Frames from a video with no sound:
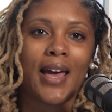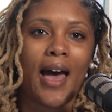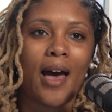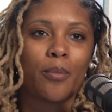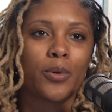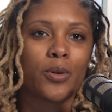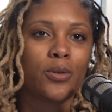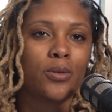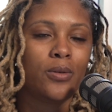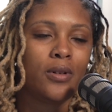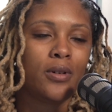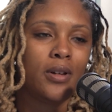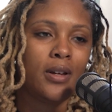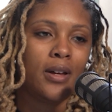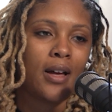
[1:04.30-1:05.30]
Capital,
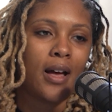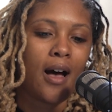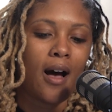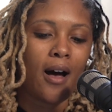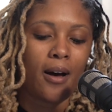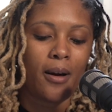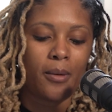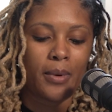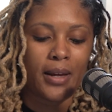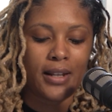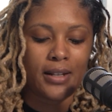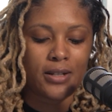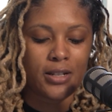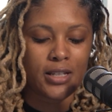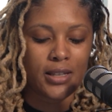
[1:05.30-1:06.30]

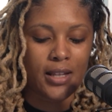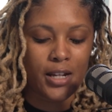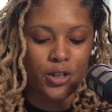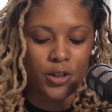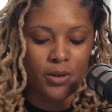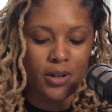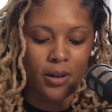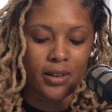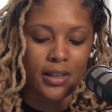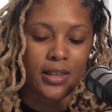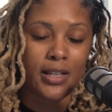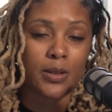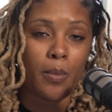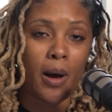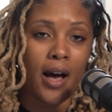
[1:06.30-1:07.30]
and just let you know that
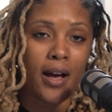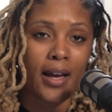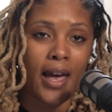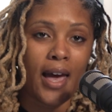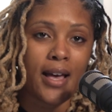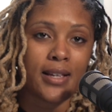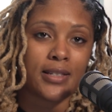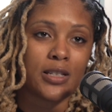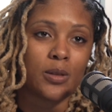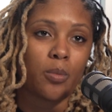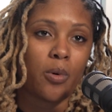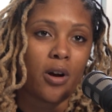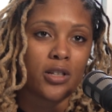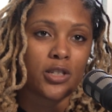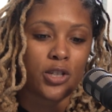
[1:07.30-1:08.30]
this podcast is
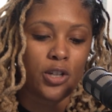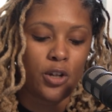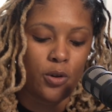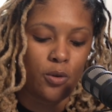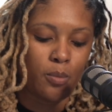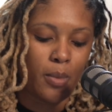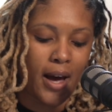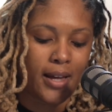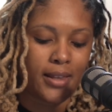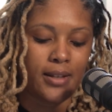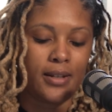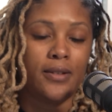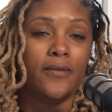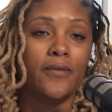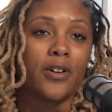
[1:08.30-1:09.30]
brought to you by the
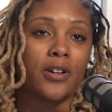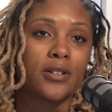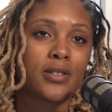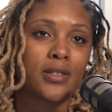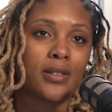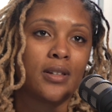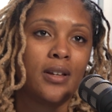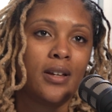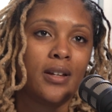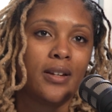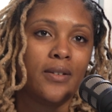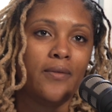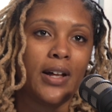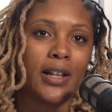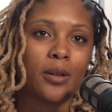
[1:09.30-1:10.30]
Diverse
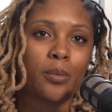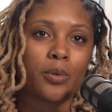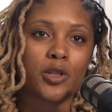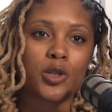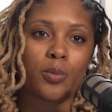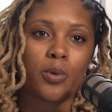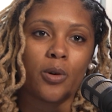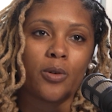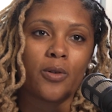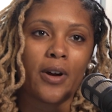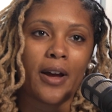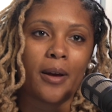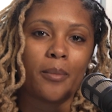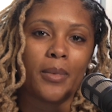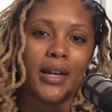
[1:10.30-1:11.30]
Developers
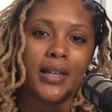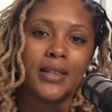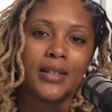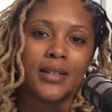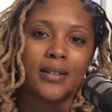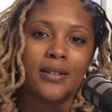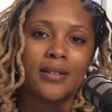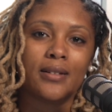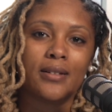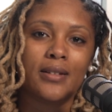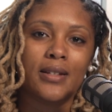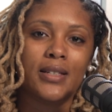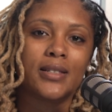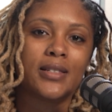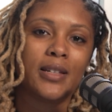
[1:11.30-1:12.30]
Program in the
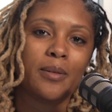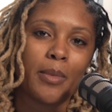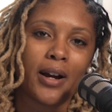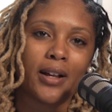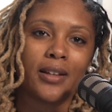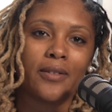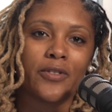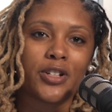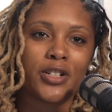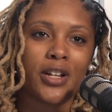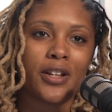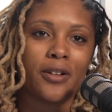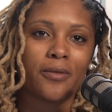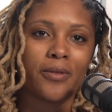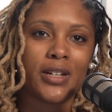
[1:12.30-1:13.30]
D.C., Maryland,
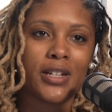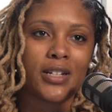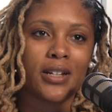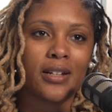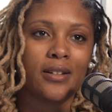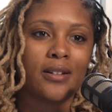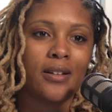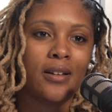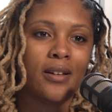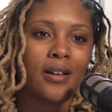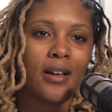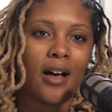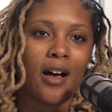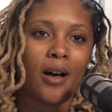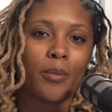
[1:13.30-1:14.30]
Virginia region
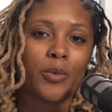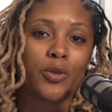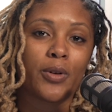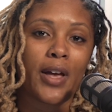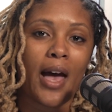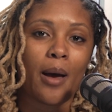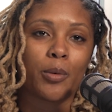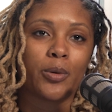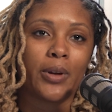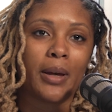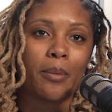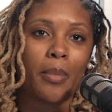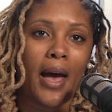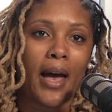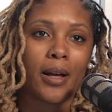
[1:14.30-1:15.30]
through Capital
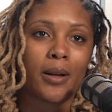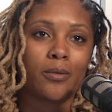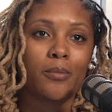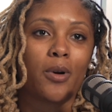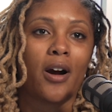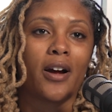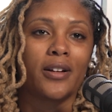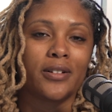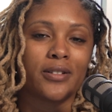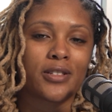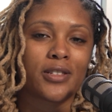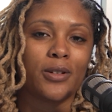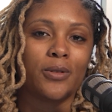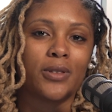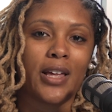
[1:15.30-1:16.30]
Impact Partners.
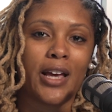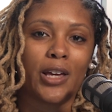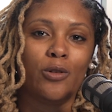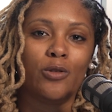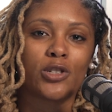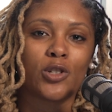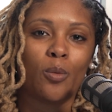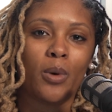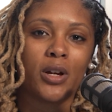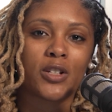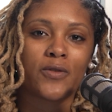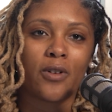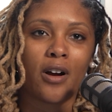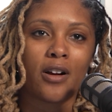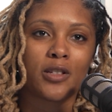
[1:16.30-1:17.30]
So thank you so much
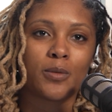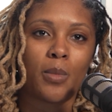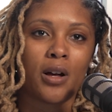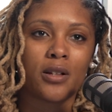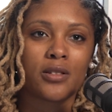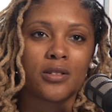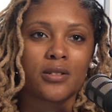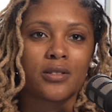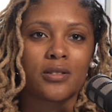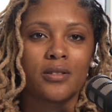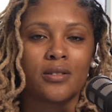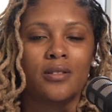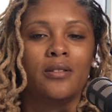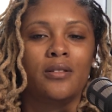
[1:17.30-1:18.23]
for our sponsors.